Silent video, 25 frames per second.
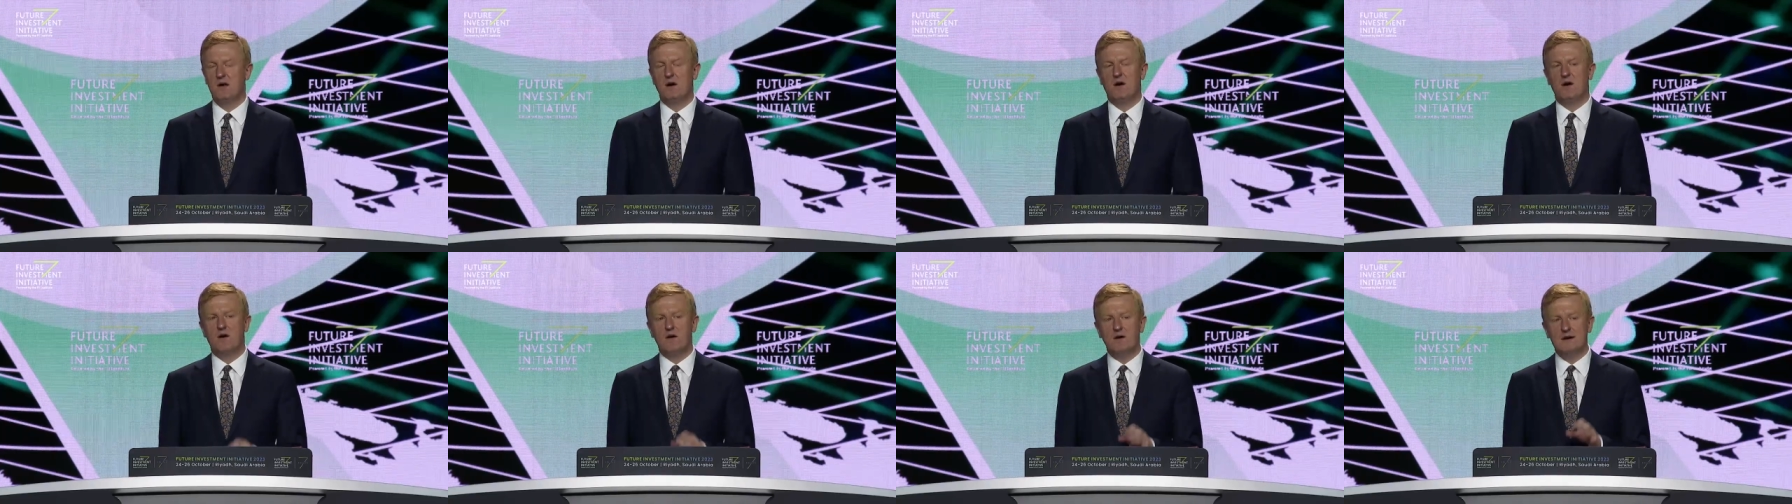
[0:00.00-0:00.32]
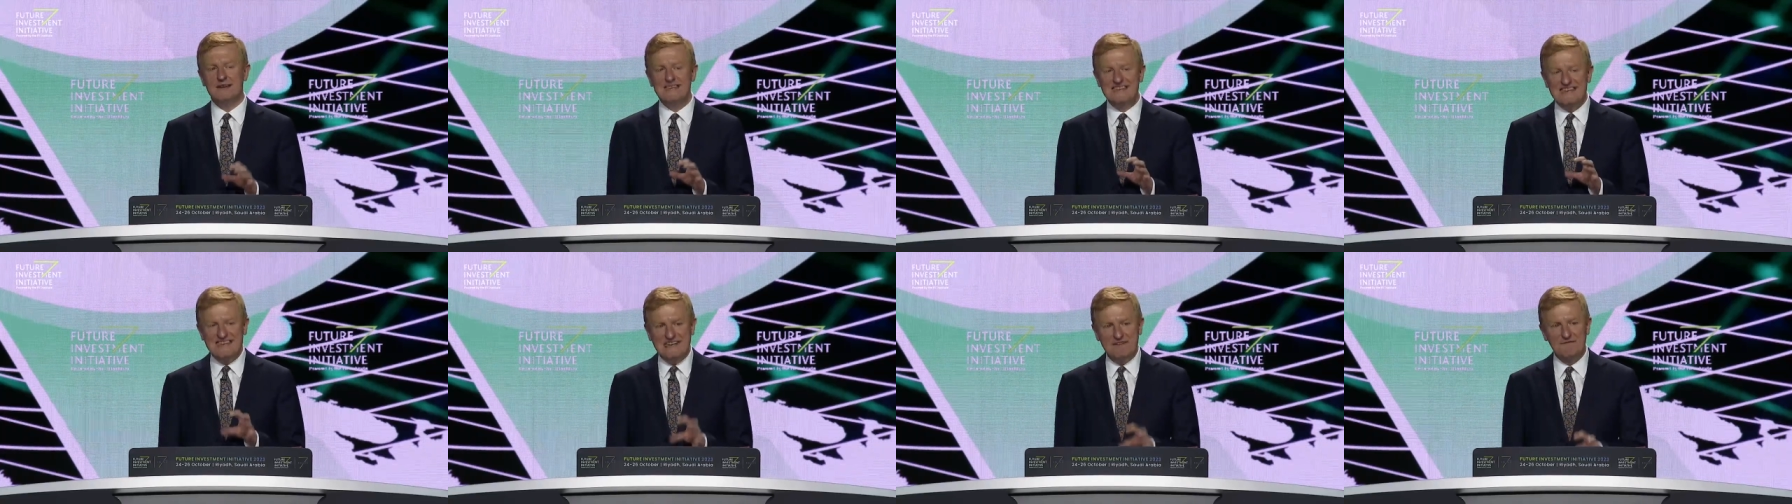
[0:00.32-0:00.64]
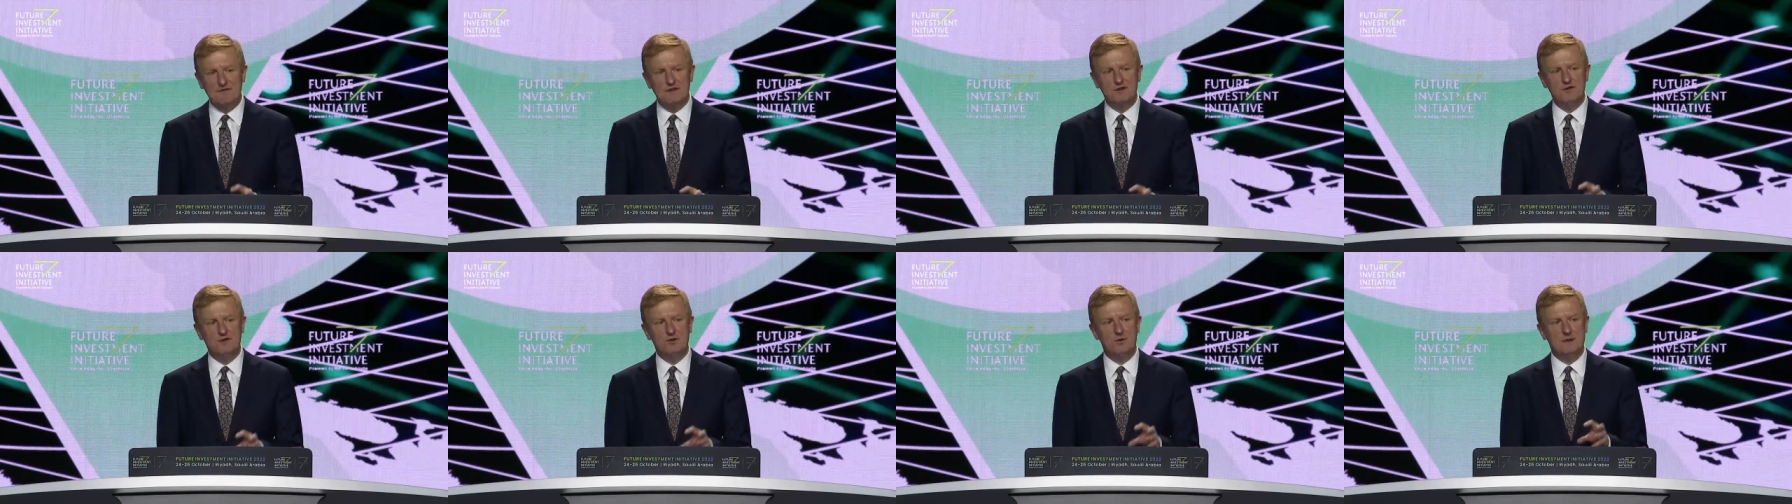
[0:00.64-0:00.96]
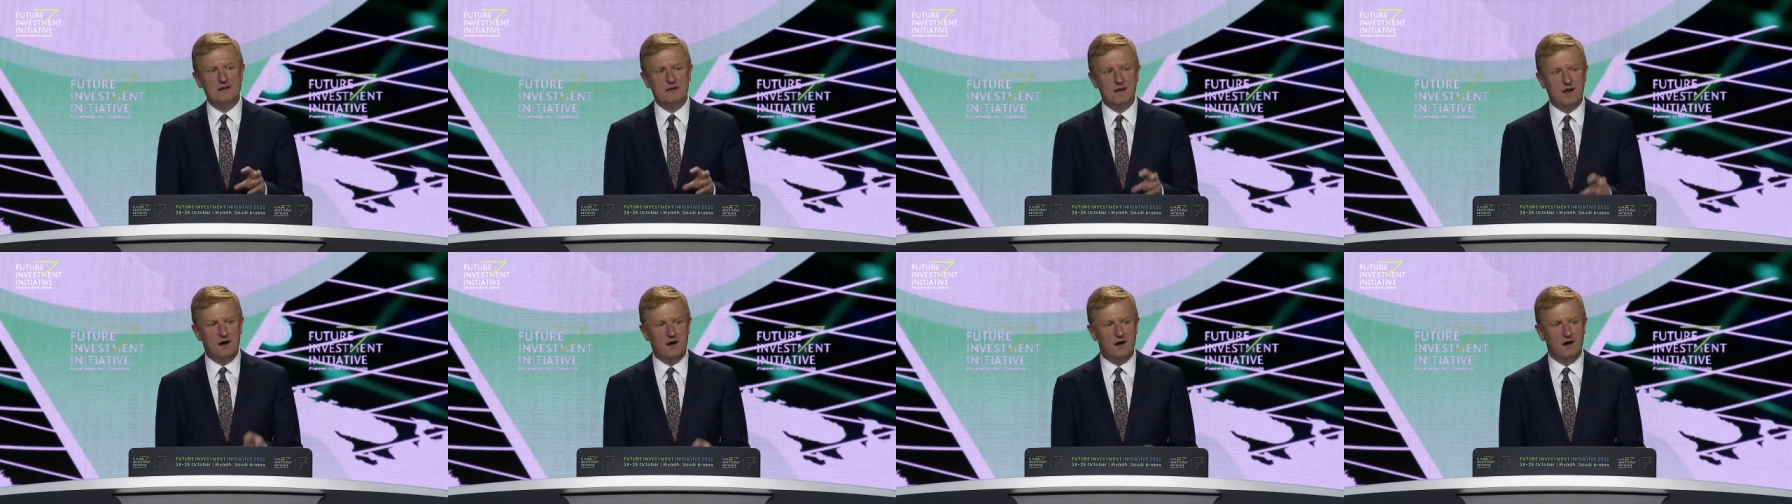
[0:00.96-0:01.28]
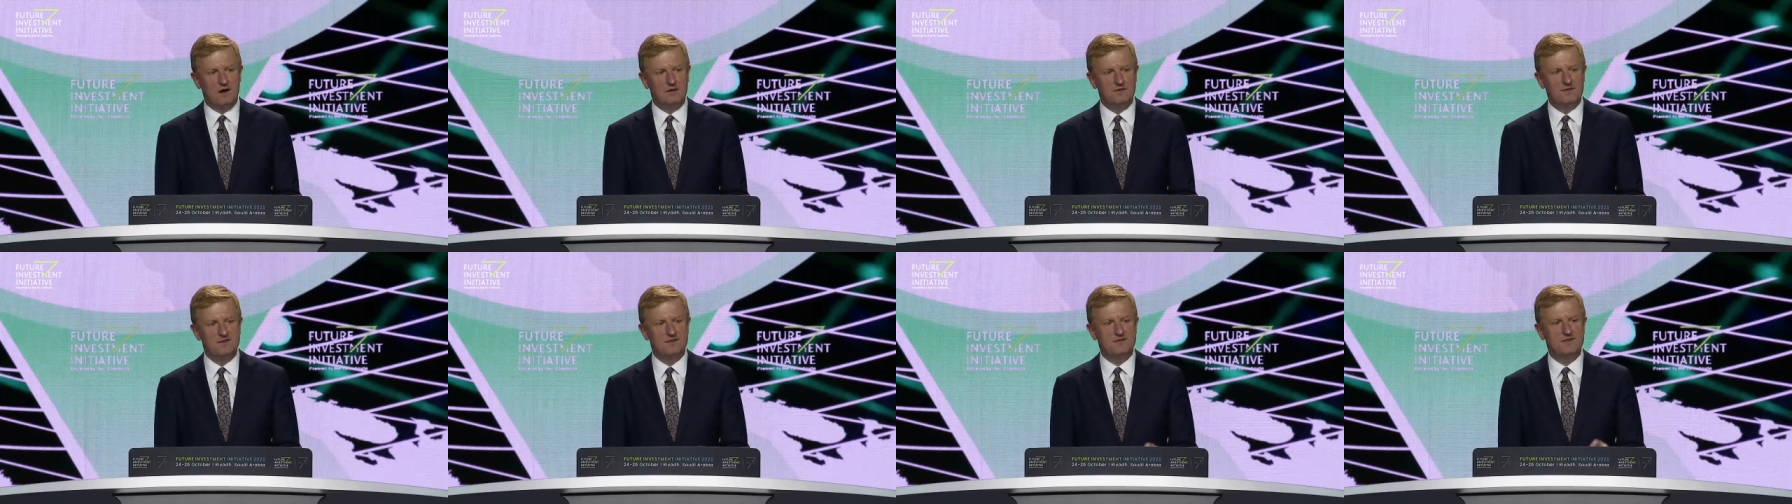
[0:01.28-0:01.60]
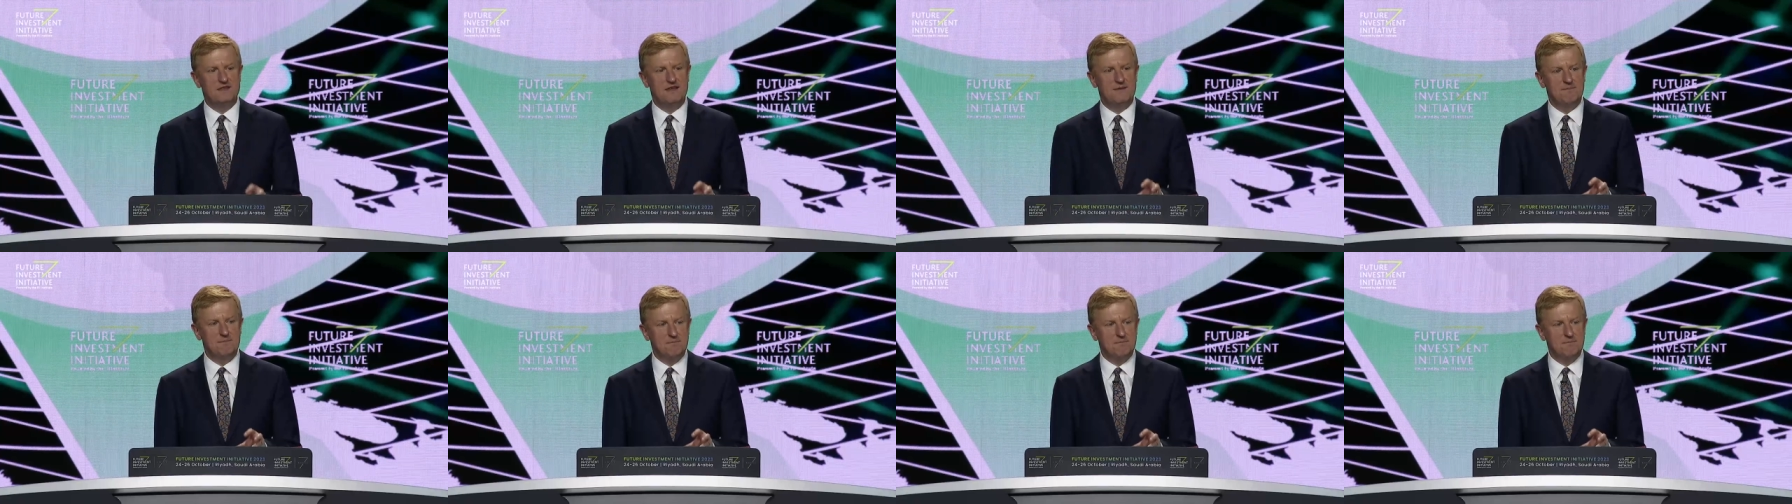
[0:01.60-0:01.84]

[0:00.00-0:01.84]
or even to enhance their